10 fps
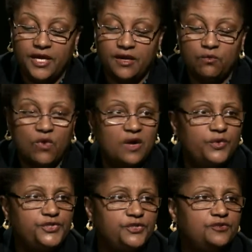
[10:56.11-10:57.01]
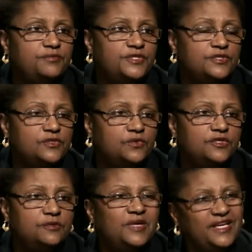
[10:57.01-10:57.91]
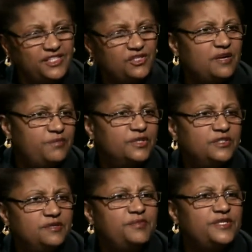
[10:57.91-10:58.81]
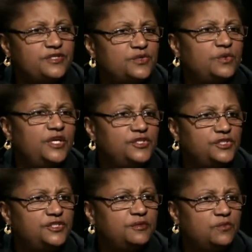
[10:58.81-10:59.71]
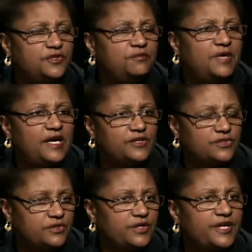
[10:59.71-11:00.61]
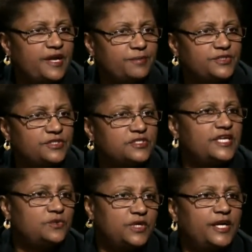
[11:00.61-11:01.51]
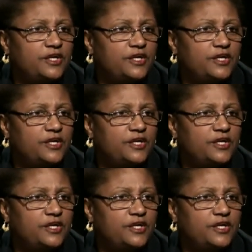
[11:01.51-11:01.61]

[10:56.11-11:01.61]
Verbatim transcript: and why we should do business with them, and start building a business relationship with the buyers on our campuses. That's what I